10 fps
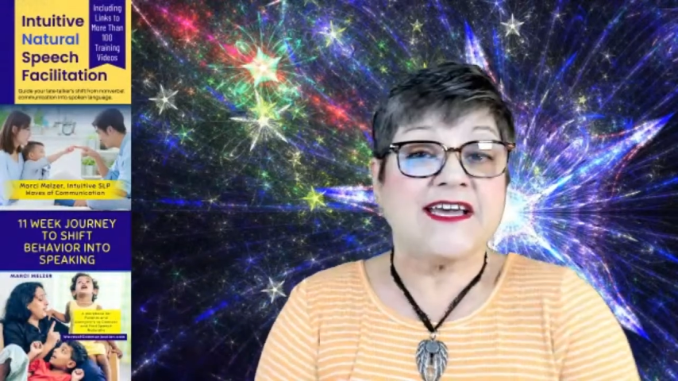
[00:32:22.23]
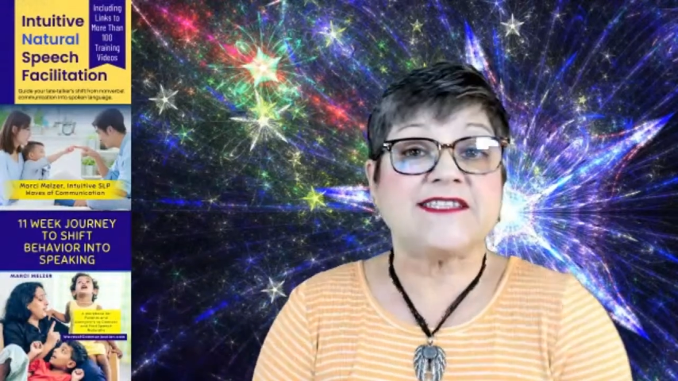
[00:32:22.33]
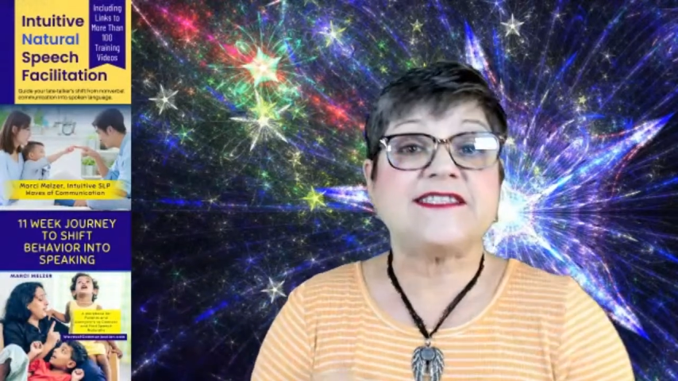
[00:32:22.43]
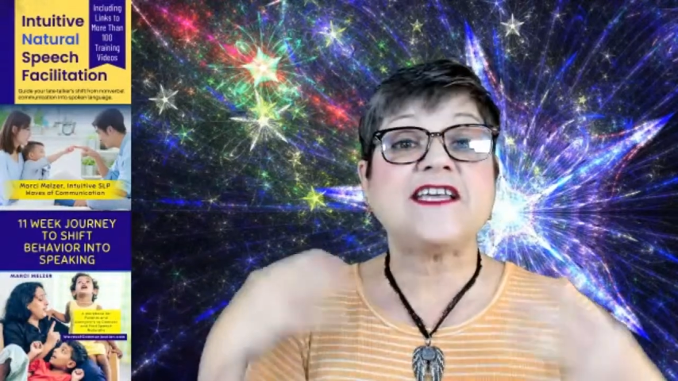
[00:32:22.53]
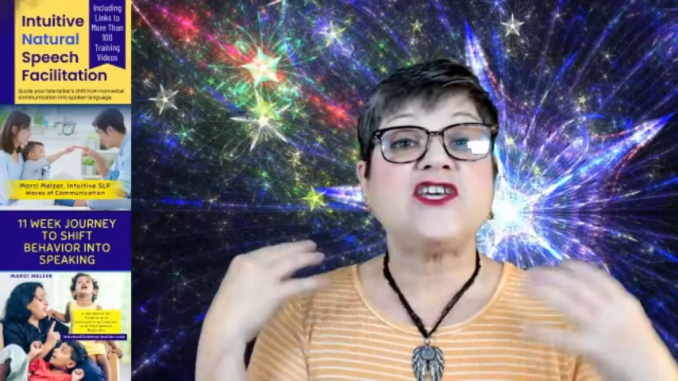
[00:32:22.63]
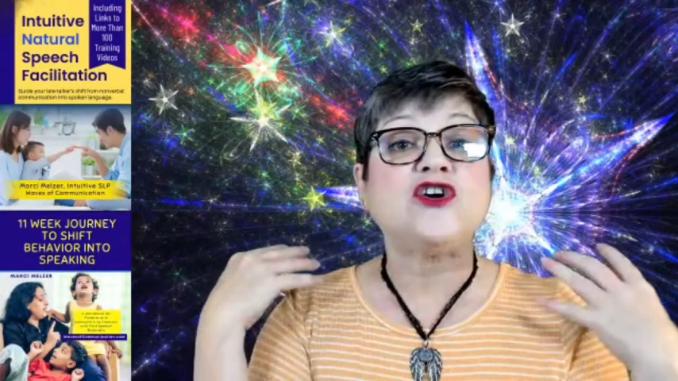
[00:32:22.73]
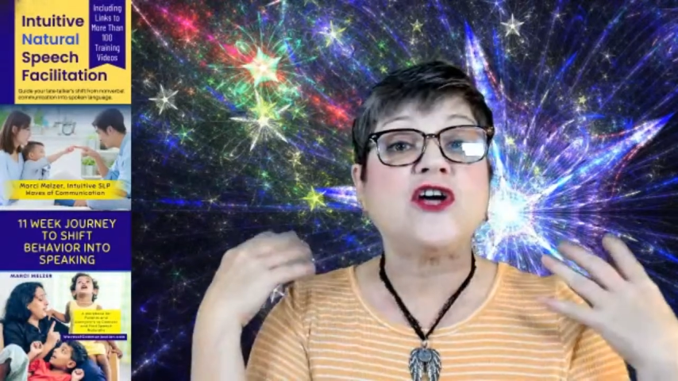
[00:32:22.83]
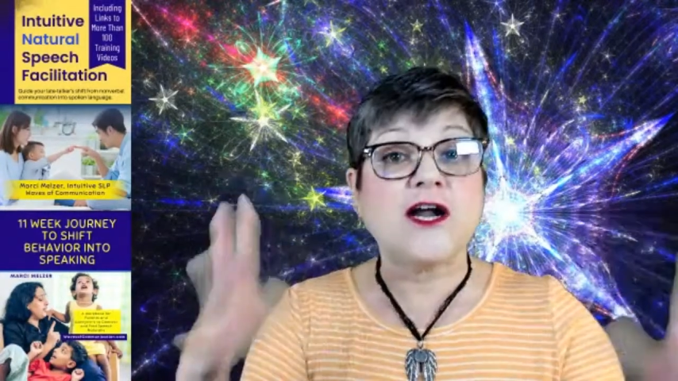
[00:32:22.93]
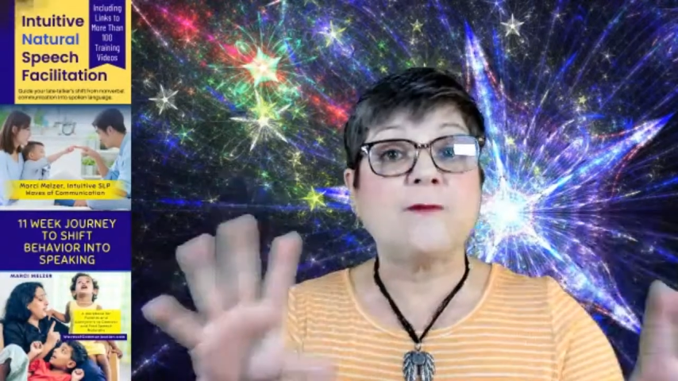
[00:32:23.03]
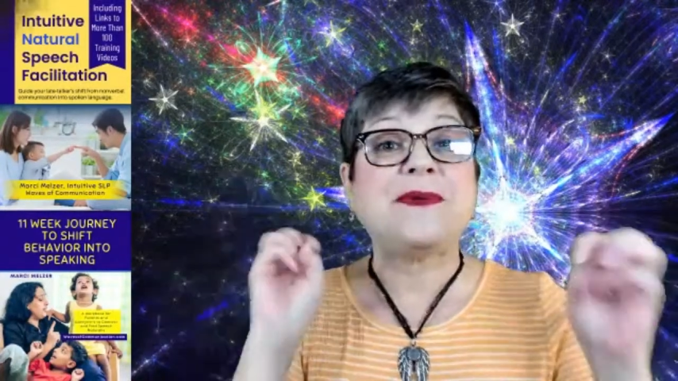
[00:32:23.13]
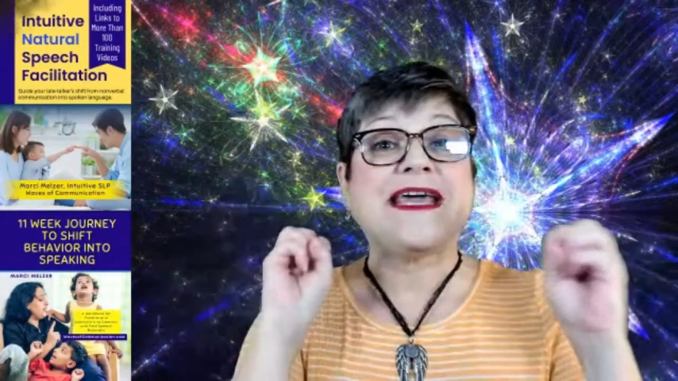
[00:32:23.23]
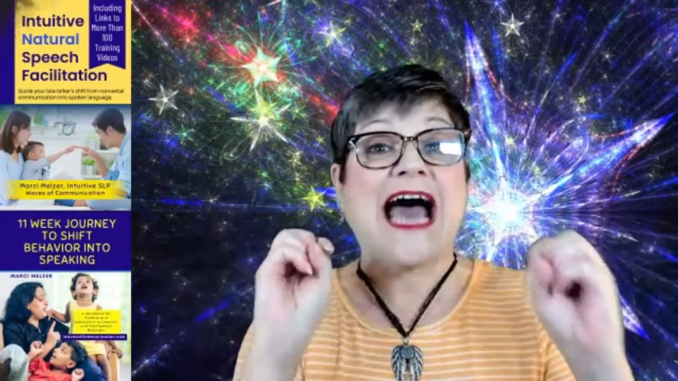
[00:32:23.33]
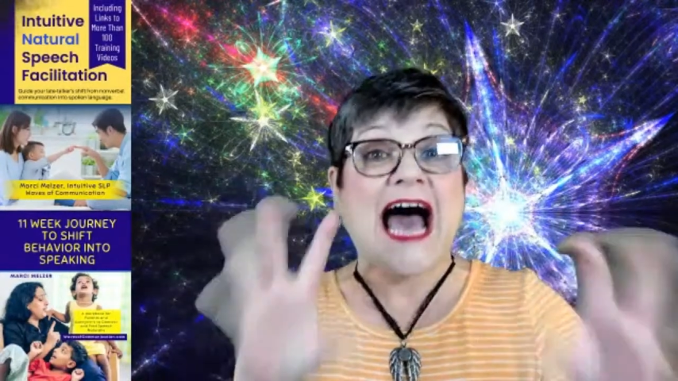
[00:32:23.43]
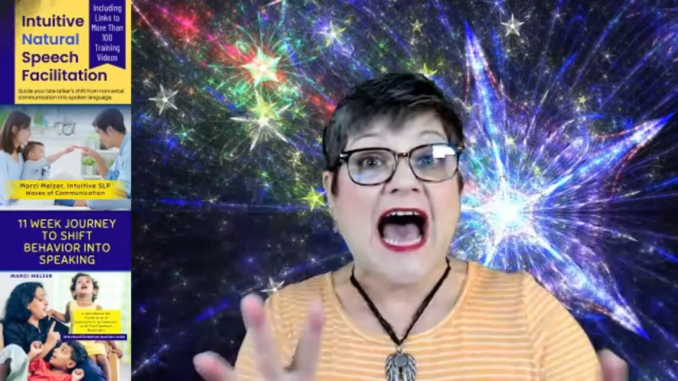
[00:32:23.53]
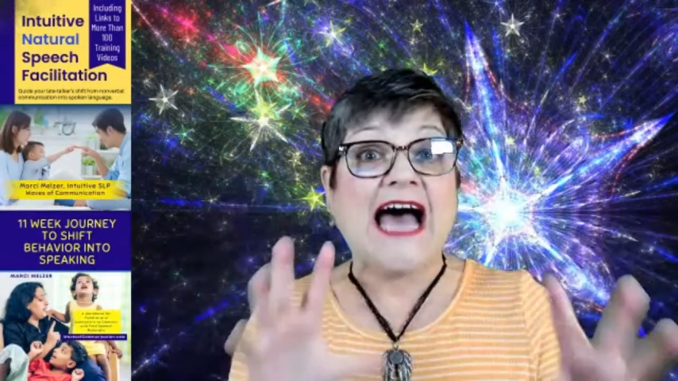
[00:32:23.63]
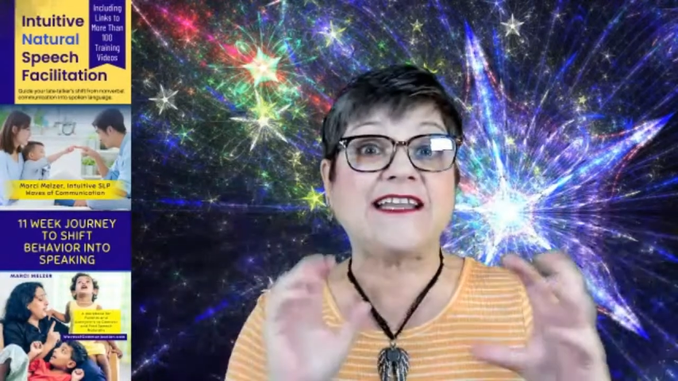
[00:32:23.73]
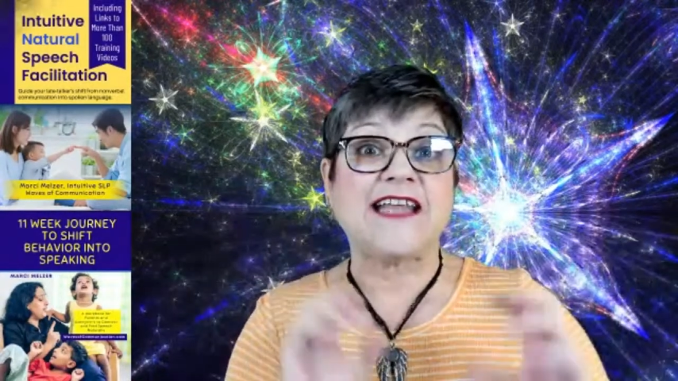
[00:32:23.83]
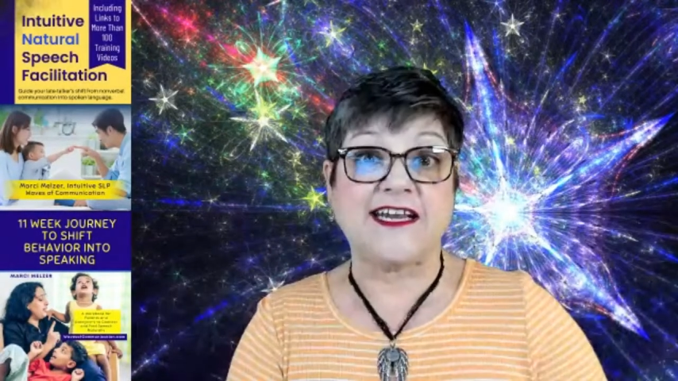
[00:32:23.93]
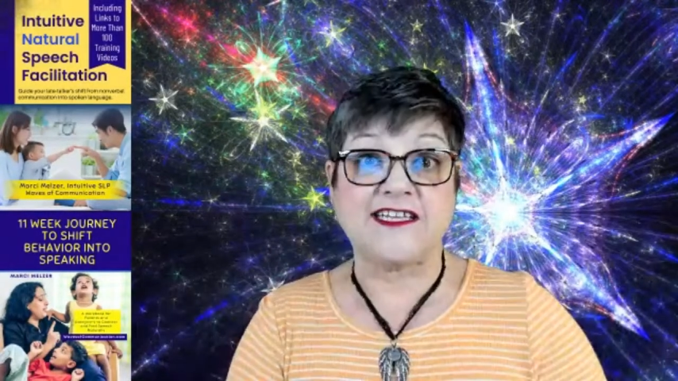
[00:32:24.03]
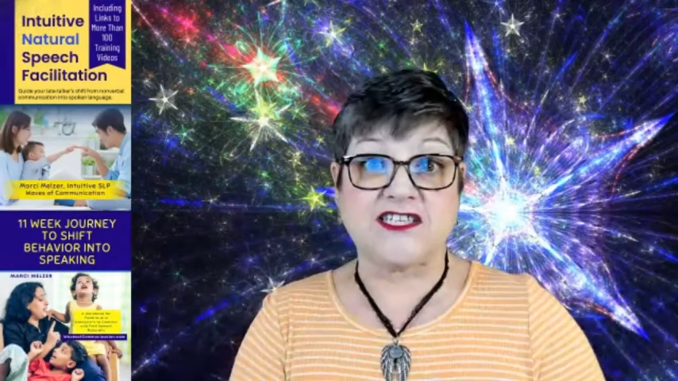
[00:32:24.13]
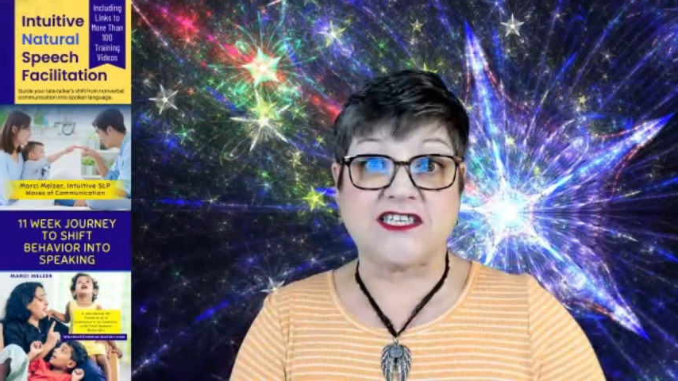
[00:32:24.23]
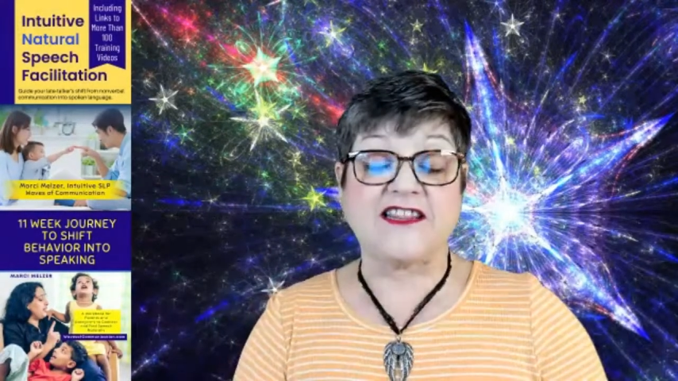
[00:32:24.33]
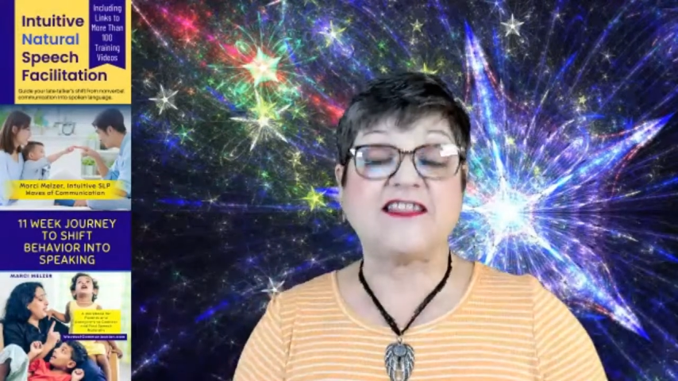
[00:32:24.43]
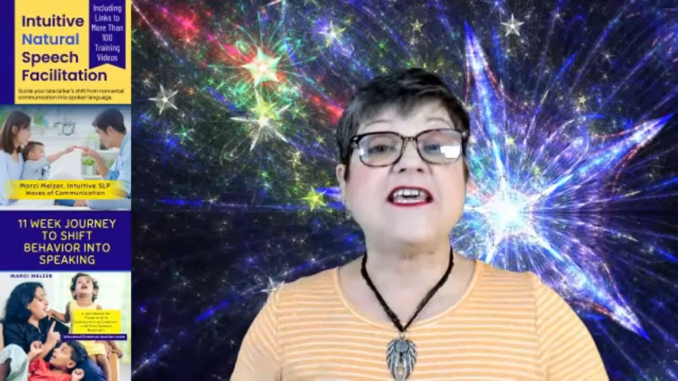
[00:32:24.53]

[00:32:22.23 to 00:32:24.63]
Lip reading: is that you're going to be highlighted to the